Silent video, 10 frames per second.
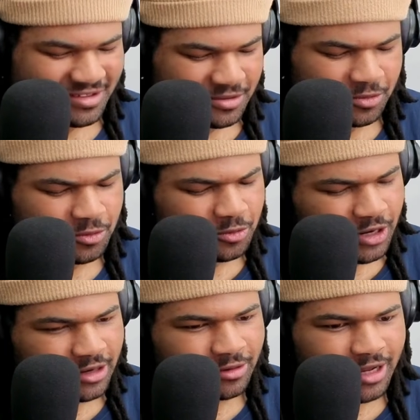Oh,
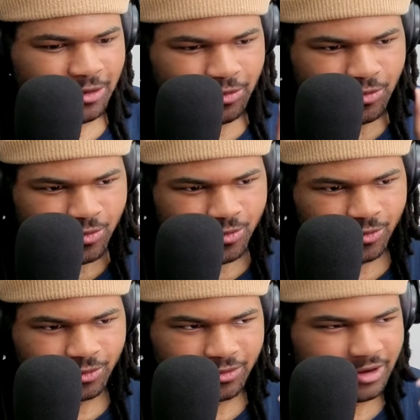that little like
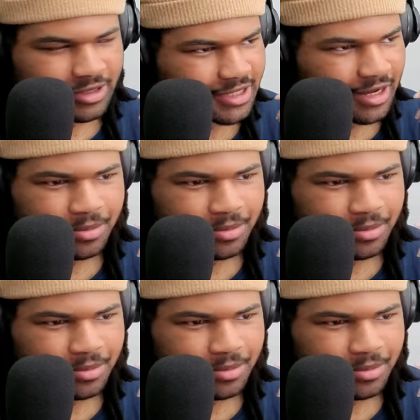on the side.